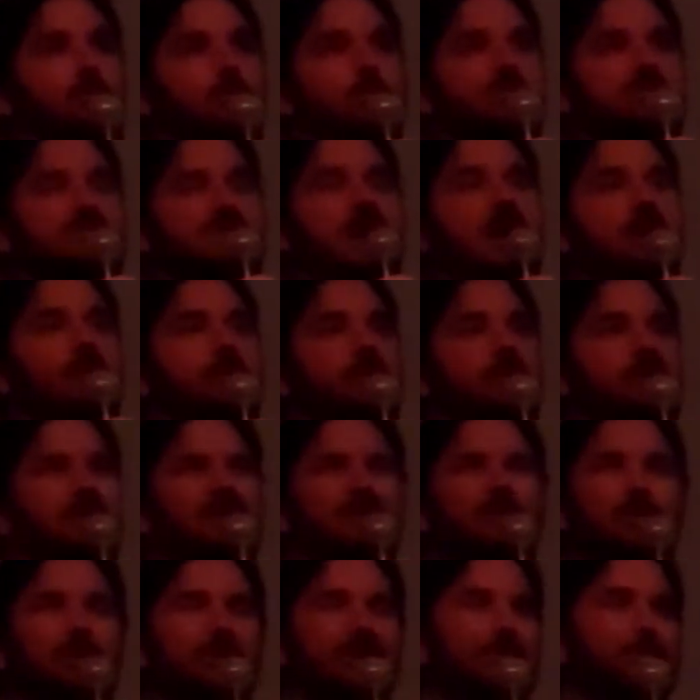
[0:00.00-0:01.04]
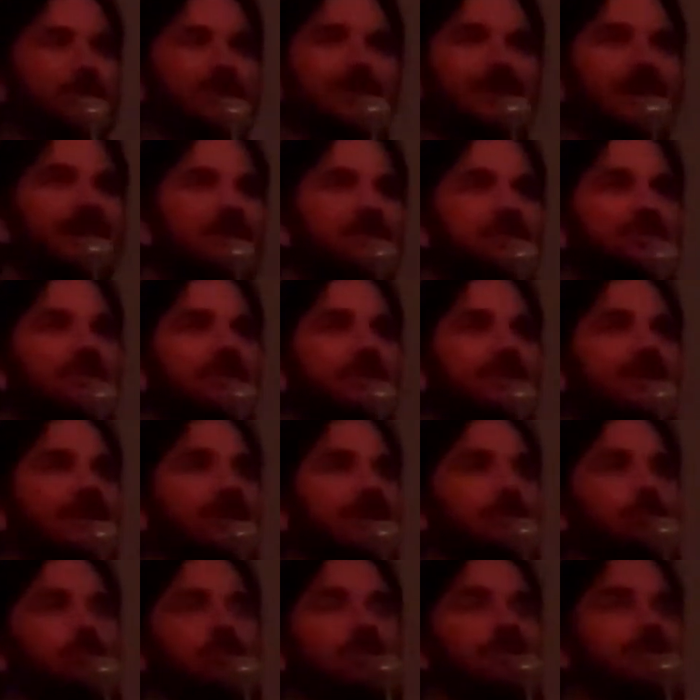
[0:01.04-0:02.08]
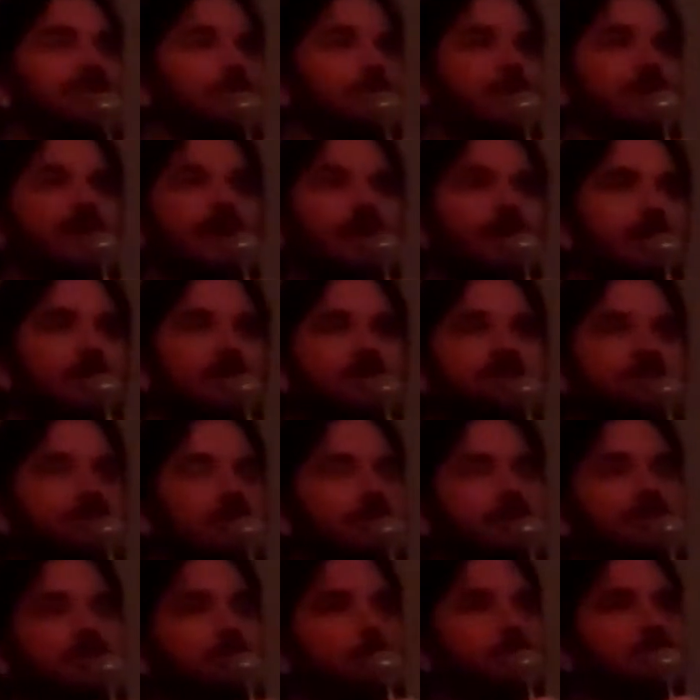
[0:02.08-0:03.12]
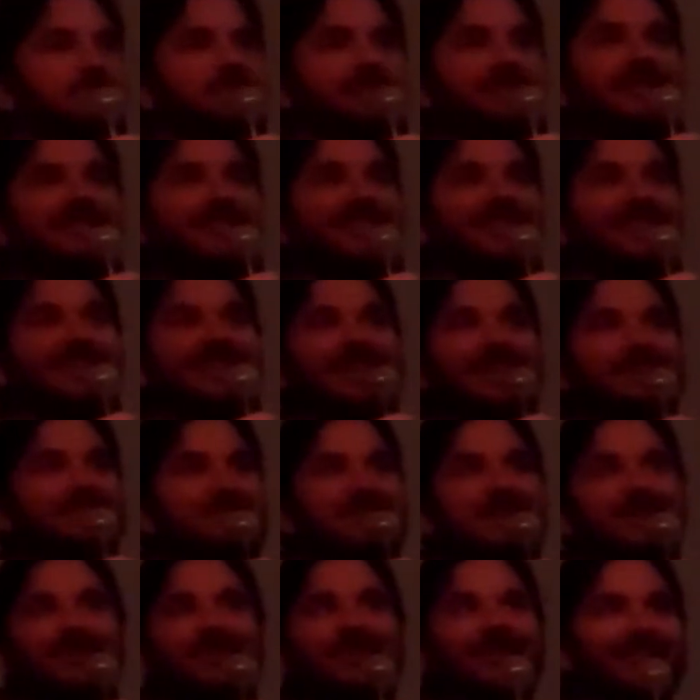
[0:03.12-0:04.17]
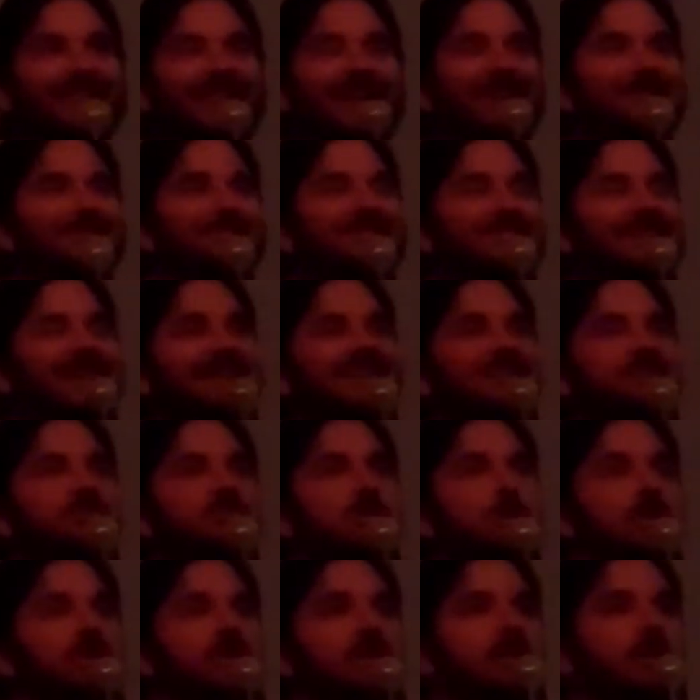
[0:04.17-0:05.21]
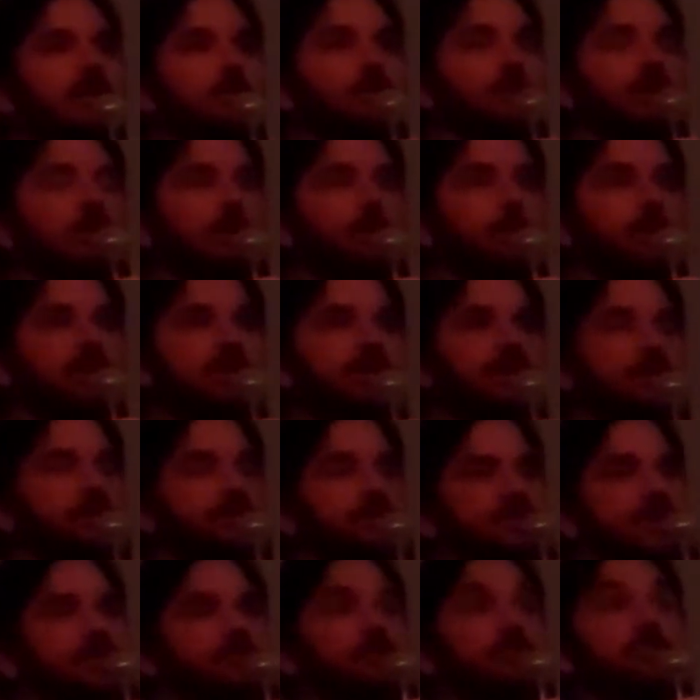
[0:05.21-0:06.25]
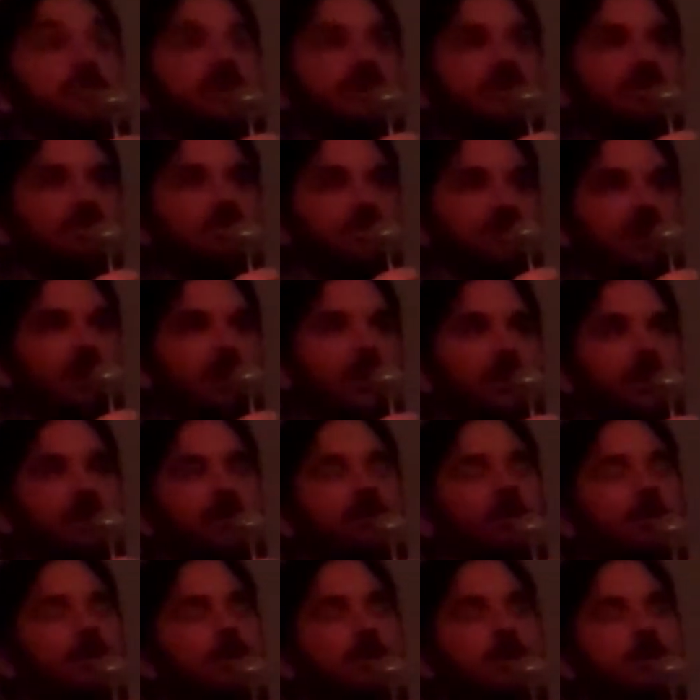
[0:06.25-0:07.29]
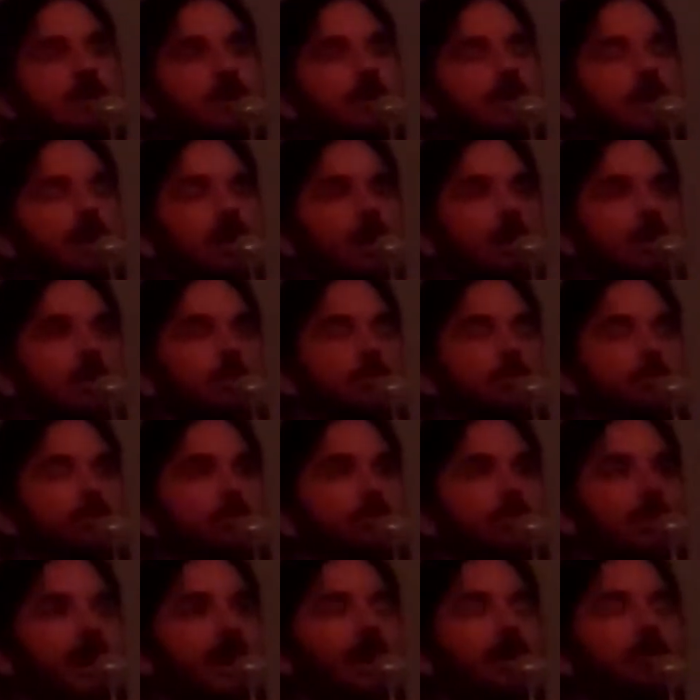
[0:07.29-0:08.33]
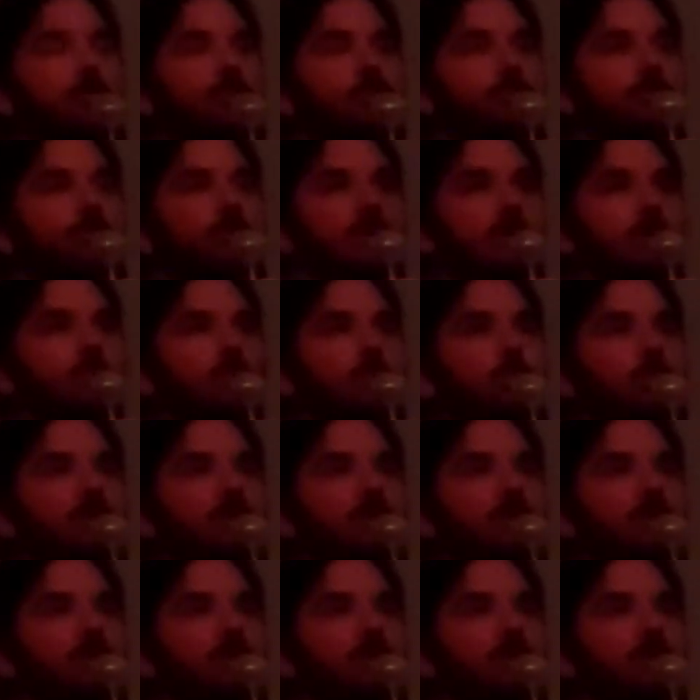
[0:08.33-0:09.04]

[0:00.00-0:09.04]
was not looking to do an imitation. He didn't want to do a caricature. This wasn't a Saturday Night Live sketch, so I think he really wanted to understand from the inside out, like